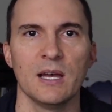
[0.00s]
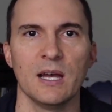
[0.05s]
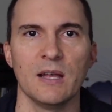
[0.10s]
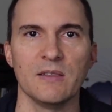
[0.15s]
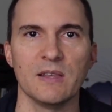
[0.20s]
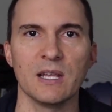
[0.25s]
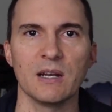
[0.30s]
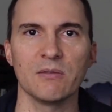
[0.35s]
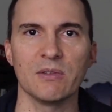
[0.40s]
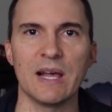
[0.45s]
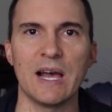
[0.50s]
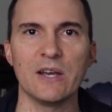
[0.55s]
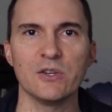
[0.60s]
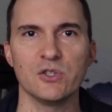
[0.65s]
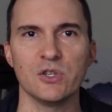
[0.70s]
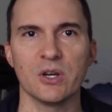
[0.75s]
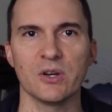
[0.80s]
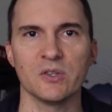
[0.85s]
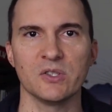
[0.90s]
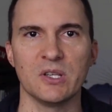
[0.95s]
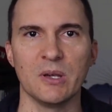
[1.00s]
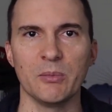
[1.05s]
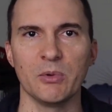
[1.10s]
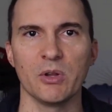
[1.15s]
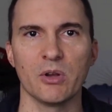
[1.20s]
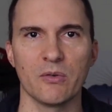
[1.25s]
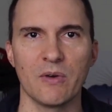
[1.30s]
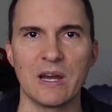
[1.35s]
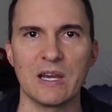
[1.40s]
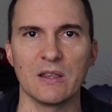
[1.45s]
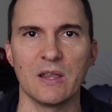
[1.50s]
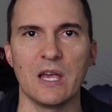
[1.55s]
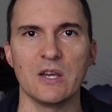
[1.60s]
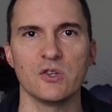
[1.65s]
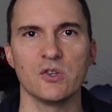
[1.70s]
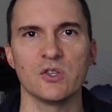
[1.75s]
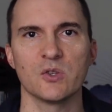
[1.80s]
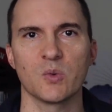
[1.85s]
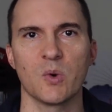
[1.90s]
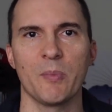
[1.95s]
At the end of last year, similar
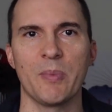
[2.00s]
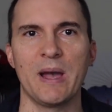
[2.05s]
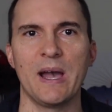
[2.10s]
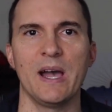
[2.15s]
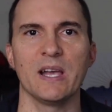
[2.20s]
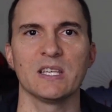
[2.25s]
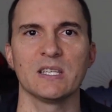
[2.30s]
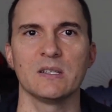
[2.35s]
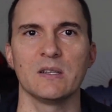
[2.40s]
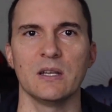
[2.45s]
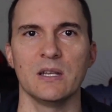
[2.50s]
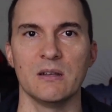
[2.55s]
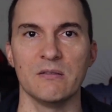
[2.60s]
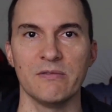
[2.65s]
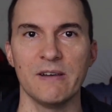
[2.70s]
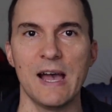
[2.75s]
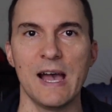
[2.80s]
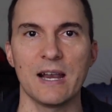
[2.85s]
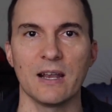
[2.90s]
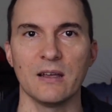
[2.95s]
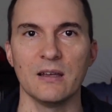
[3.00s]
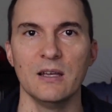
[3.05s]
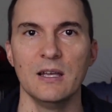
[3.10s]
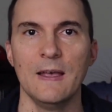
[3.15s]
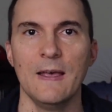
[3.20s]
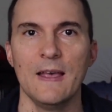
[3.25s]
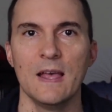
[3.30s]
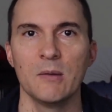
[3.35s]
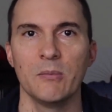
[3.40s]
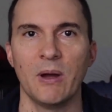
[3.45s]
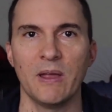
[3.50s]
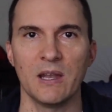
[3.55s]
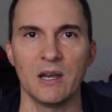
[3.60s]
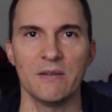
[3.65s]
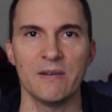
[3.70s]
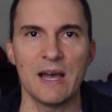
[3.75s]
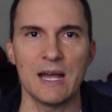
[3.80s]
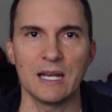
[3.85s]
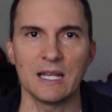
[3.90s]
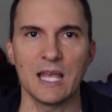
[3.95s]
regulations were passed in Nevada by the
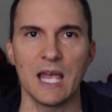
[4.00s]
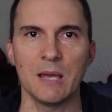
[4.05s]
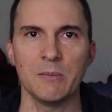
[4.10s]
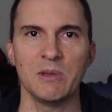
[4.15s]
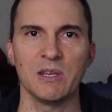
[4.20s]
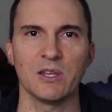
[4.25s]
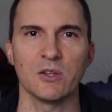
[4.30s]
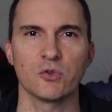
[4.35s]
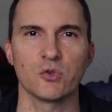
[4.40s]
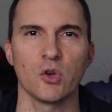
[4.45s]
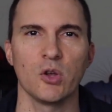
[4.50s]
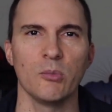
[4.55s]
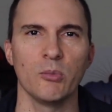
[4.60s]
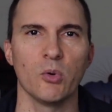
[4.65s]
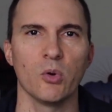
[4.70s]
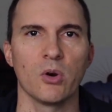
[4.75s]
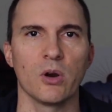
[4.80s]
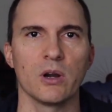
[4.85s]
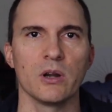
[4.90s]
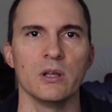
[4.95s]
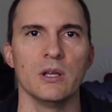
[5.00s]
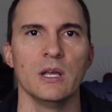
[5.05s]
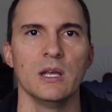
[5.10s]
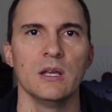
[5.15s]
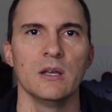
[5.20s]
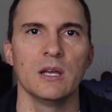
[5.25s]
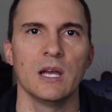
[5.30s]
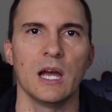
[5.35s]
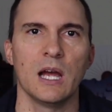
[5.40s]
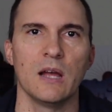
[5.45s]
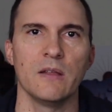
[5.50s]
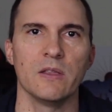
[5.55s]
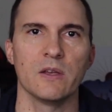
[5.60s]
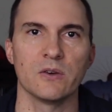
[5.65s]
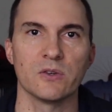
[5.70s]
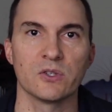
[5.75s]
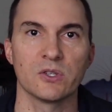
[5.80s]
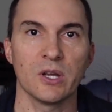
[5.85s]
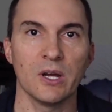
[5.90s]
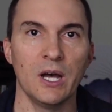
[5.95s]
Nevada Gaming Control Board. And
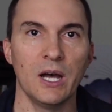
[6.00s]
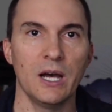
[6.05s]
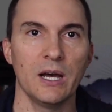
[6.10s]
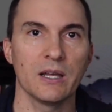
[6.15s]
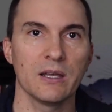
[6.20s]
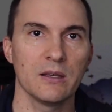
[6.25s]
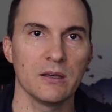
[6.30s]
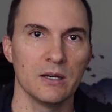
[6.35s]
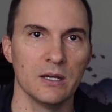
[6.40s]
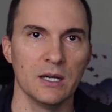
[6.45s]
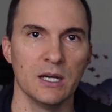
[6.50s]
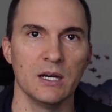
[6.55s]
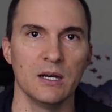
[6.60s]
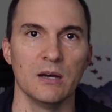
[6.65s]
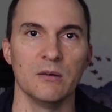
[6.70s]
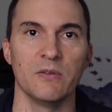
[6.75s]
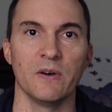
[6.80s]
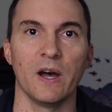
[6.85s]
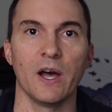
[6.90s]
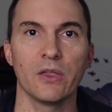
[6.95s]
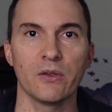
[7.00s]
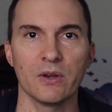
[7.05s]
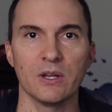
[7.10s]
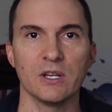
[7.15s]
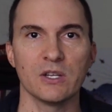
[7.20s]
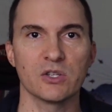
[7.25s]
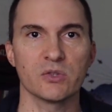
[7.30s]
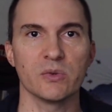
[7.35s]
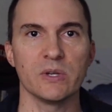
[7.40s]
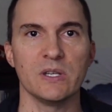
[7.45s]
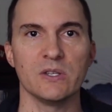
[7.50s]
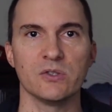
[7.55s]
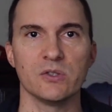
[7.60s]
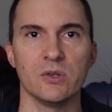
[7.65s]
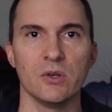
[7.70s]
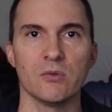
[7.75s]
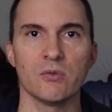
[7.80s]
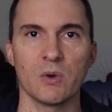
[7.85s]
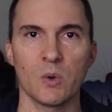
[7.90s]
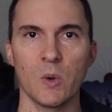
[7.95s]
there's talk uh, of other industries
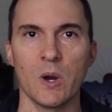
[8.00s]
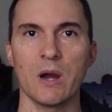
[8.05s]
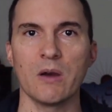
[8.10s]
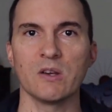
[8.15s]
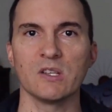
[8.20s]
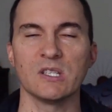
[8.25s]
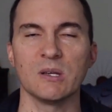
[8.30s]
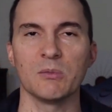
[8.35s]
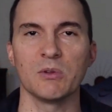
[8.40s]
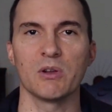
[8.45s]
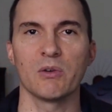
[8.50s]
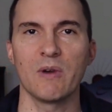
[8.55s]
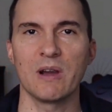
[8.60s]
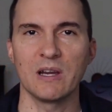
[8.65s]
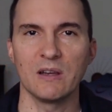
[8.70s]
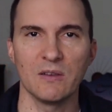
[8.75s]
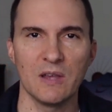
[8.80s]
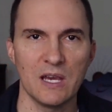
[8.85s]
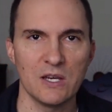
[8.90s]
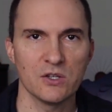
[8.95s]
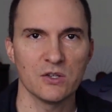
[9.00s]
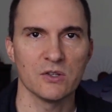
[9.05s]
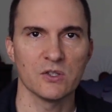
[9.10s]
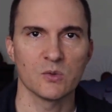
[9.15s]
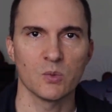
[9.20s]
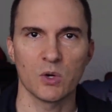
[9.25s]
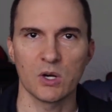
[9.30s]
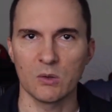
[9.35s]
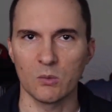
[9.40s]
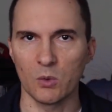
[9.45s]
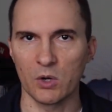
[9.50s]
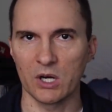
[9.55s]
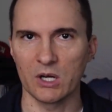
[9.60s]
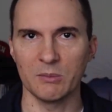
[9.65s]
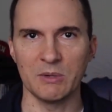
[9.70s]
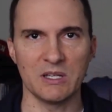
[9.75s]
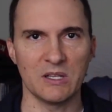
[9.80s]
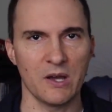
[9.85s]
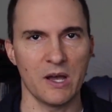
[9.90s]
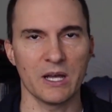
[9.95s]
soon requiring similar regulations. We're, we're
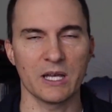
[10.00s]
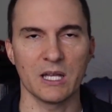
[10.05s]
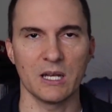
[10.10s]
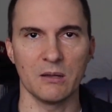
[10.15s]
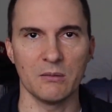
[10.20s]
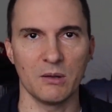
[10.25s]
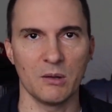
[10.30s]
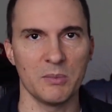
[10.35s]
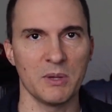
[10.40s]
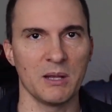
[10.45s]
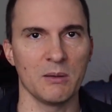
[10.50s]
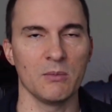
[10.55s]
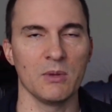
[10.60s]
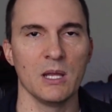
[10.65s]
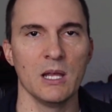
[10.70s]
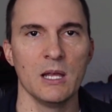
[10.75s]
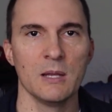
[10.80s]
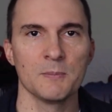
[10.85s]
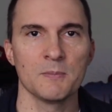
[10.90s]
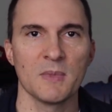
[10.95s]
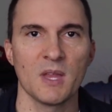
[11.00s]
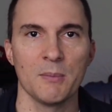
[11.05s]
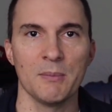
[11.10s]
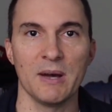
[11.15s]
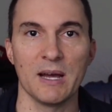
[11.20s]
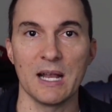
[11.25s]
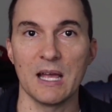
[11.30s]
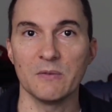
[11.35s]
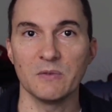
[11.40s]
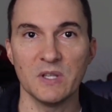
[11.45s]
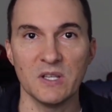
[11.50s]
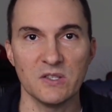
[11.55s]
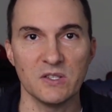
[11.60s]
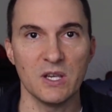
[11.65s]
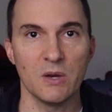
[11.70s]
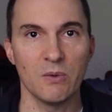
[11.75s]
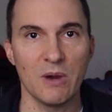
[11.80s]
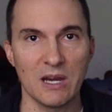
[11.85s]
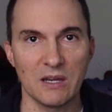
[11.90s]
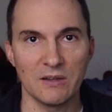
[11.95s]
going to be talking a little bit about
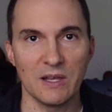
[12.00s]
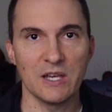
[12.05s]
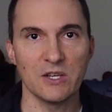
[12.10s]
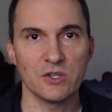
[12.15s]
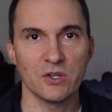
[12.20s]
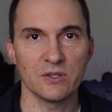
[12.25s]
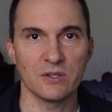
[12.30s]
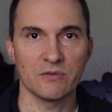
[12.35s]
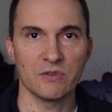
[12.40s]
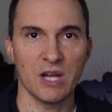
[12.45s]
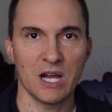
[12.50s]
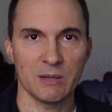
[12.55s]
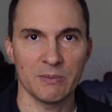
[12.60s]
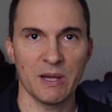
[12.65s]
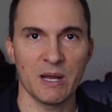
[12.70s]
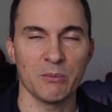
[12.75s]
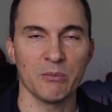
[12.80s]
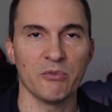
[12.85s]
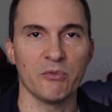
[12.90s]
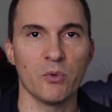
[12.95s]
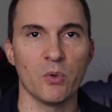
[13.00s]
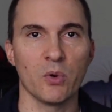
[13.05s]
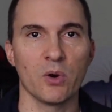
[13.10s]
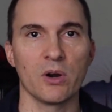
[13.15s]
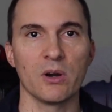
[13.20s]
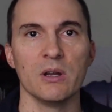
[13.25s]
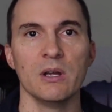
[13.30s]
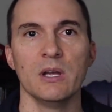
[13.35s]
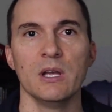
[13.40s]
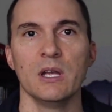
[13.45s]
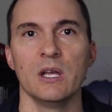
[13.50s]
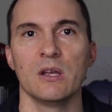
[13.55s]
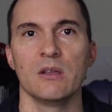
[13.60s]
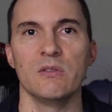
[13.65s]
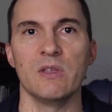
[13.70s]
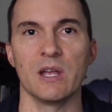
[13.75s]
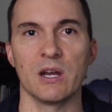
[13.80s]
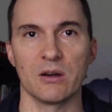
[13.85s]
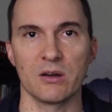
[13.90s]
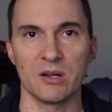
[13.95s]
FTC regulations. I've talked about them before
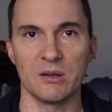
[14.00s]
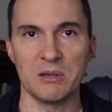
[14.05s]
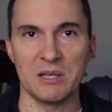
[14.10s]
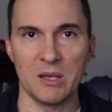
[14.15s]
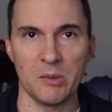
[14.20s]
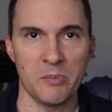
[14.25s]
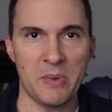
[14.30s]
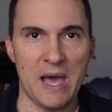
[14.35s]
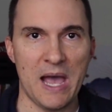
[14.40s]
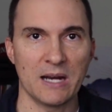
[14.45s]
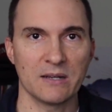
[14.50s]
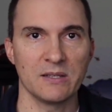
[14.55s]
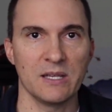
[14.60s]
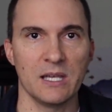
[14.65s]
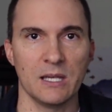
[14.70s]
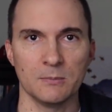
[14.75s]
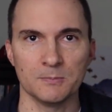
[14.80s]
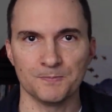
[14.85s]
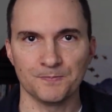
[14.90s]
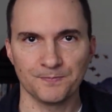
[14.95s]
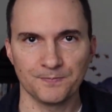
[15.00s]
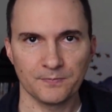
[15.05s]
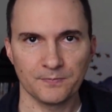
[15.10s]
that are going to be impacting